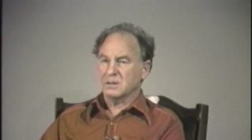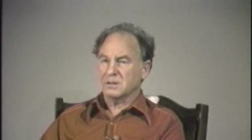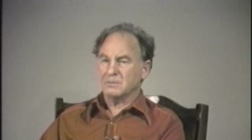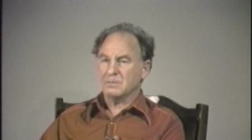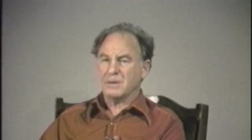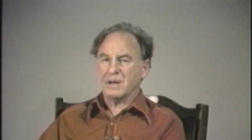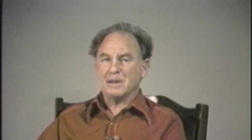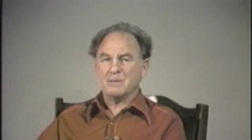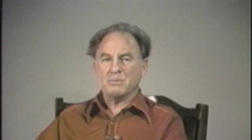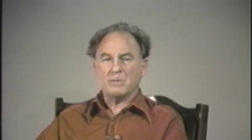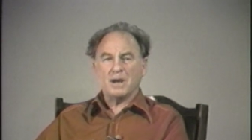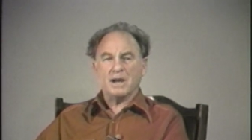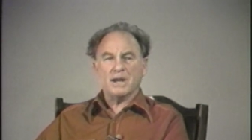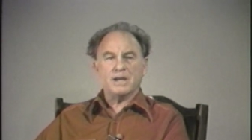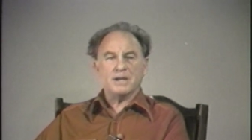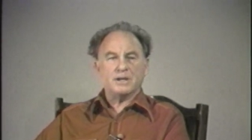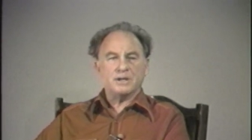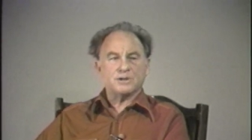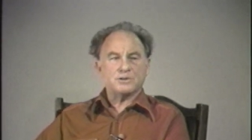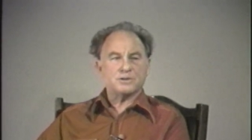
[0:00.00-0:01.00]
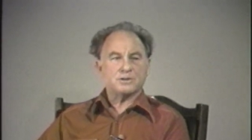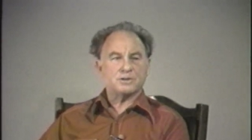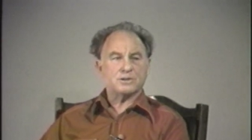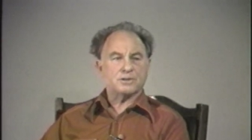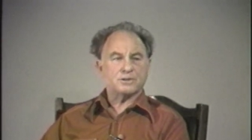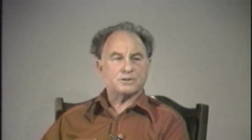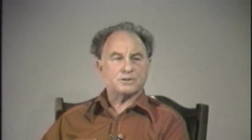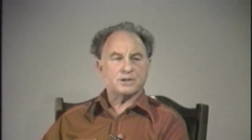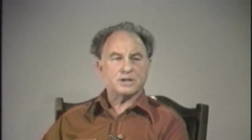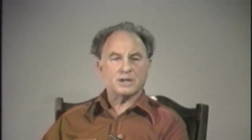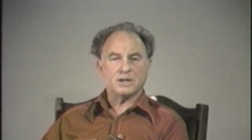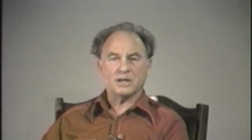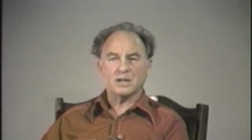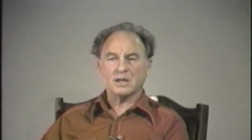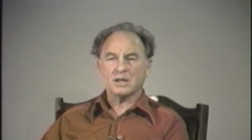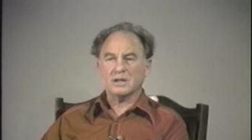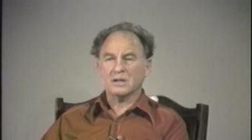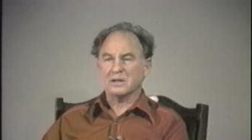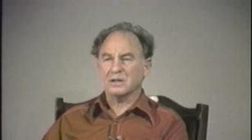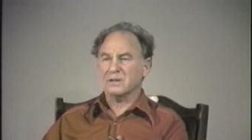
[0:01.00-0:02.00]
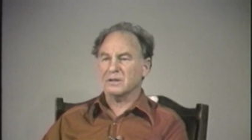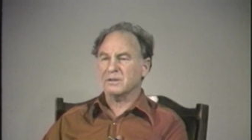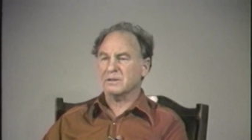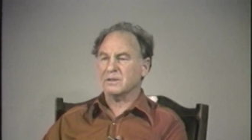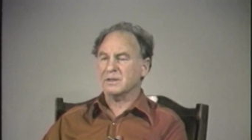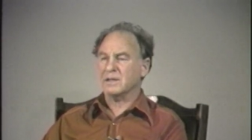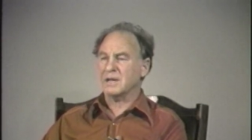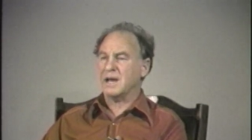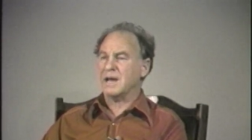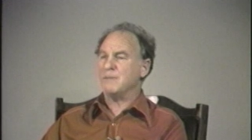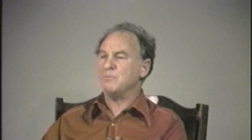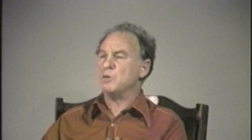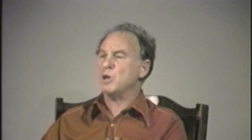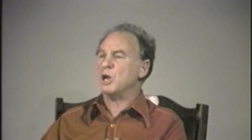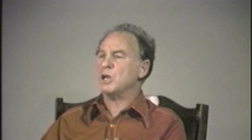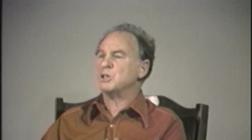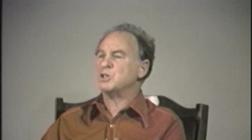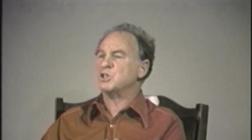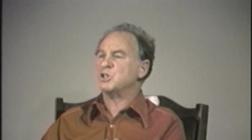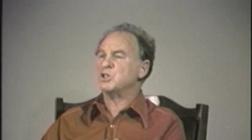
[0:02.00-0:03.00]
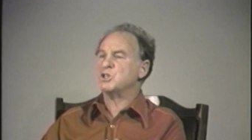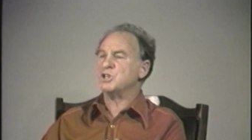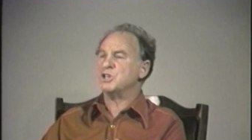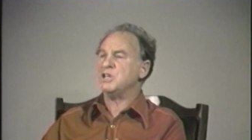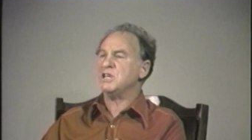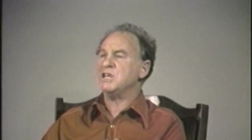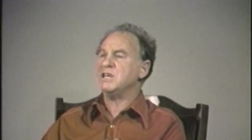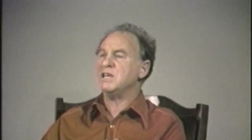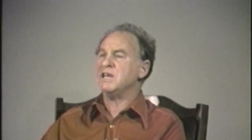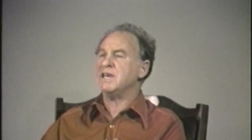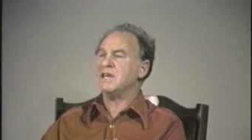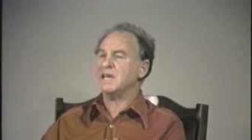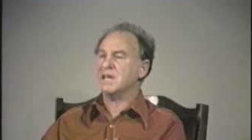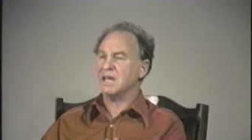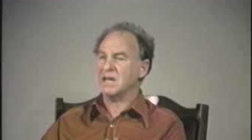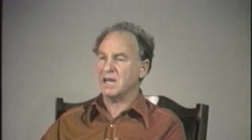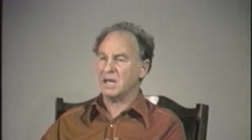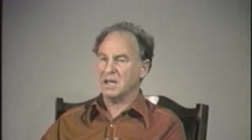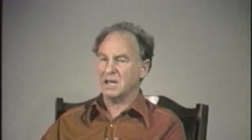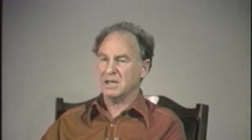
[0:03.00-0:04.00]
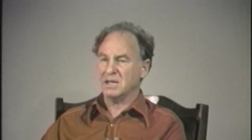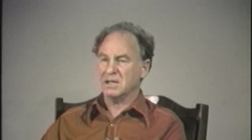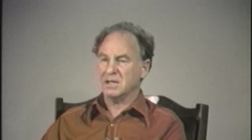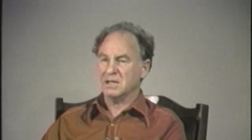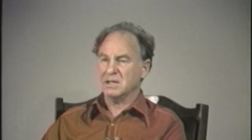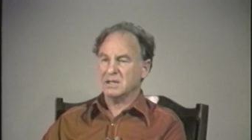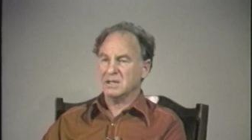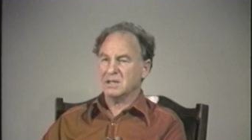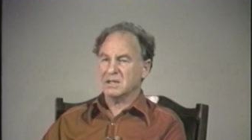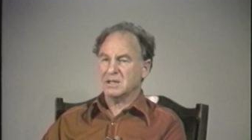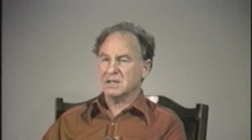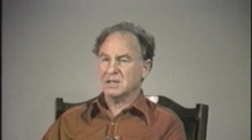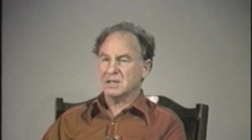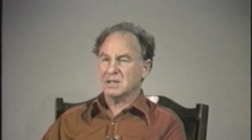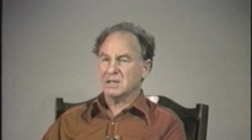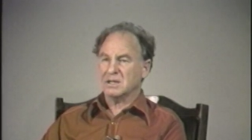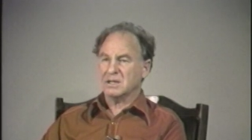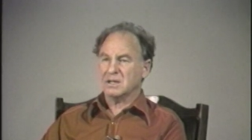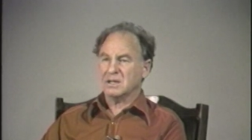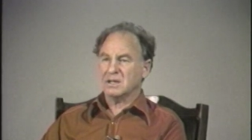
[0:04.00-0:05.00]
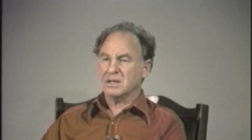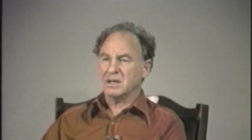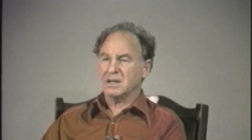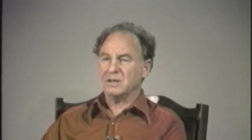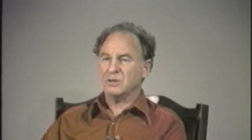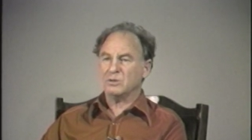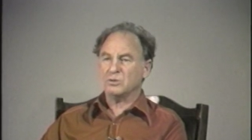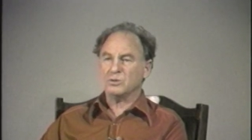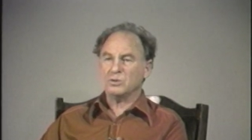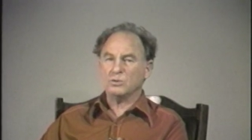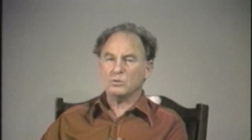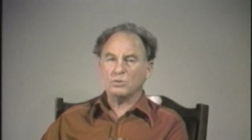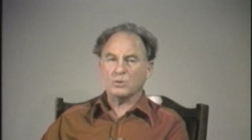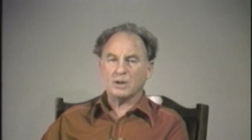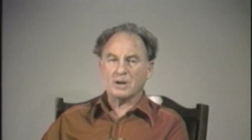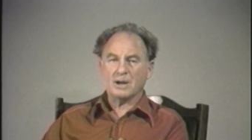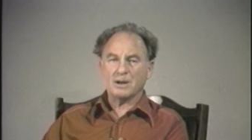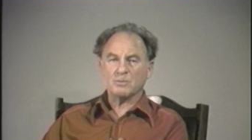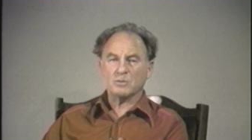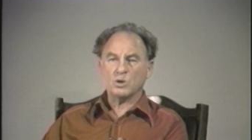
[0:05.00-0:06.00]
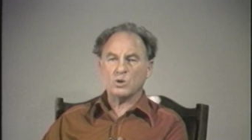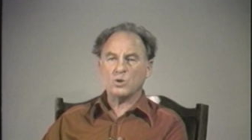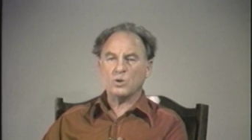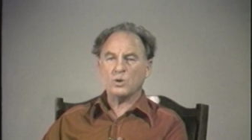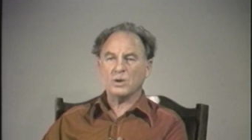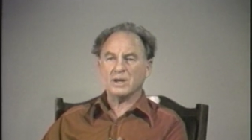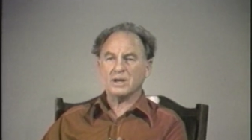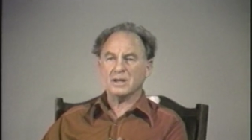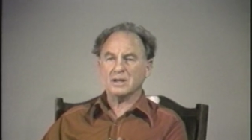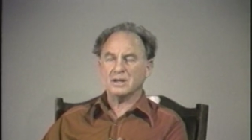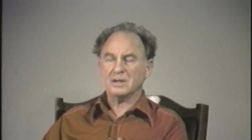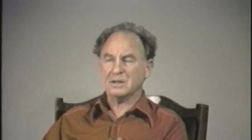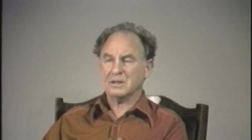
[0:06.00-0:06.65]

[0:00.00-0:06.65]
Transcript: my mind isn't thinking clearly. I'm not seeing. I don't know where I'm going.